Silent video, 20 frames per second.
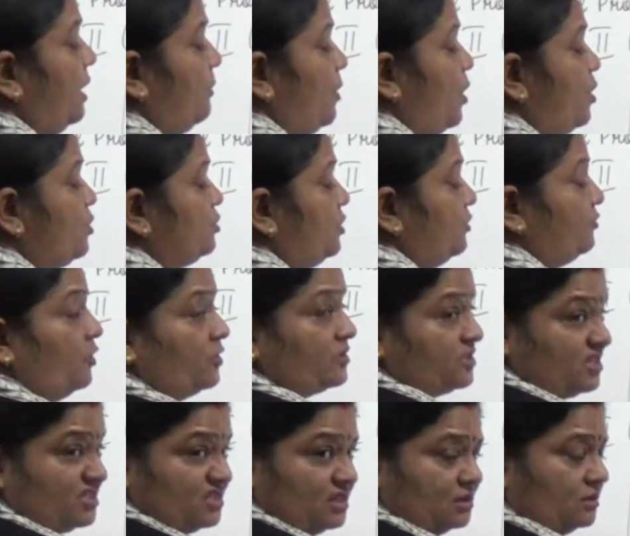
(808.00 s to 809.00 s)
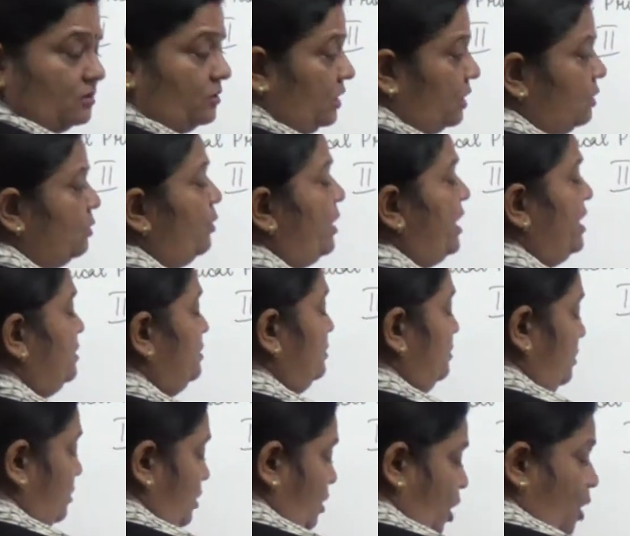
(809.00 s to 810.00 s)
amount of oxygen required,
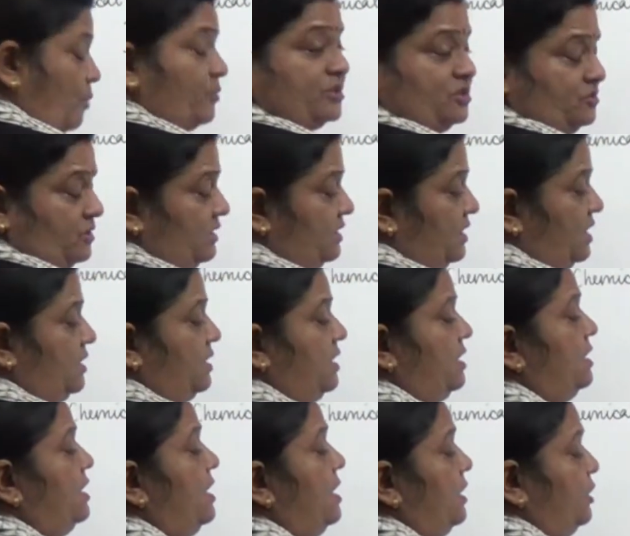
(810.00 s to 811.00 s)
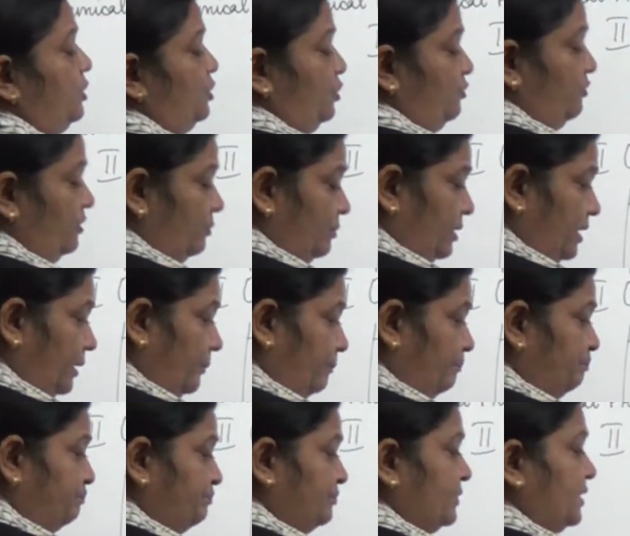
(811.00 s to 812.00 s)
how much you are taking, you will be
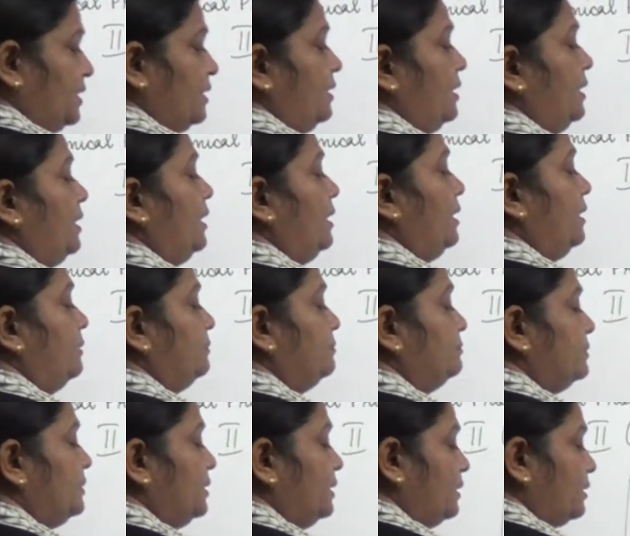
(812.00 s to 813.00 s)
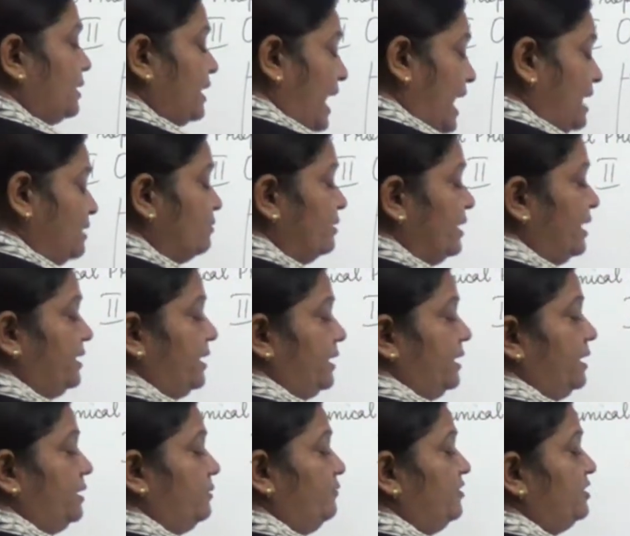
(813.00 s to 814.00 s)
calculating
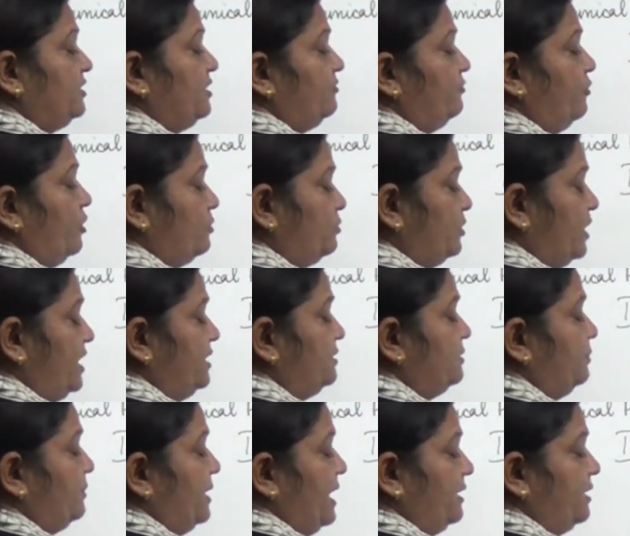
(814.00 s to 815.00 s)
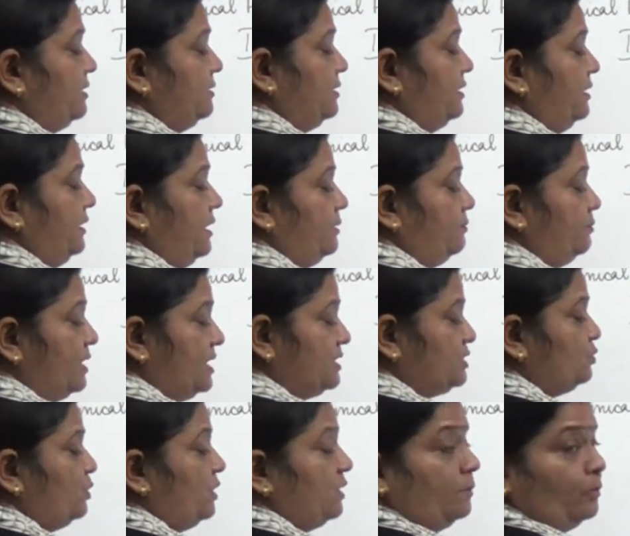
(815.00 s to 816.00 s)
it with the formula in the bracket 3n plus
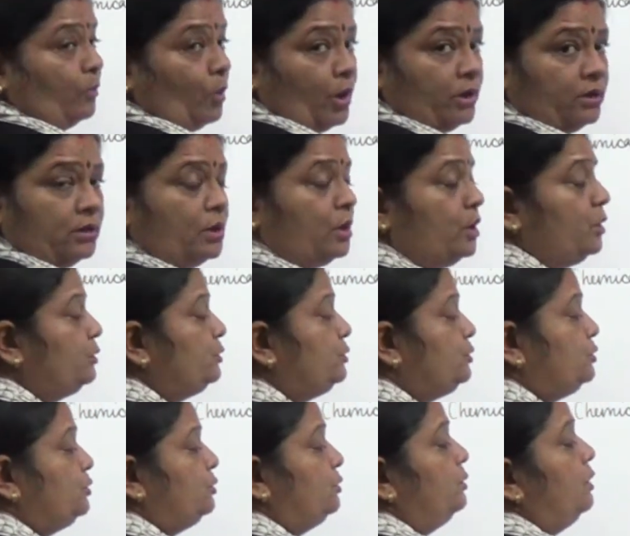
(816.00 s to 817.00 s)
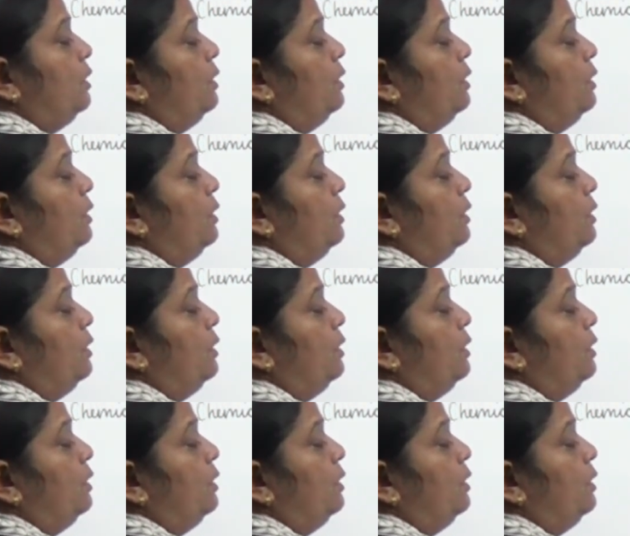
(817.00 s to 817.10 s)
1/2,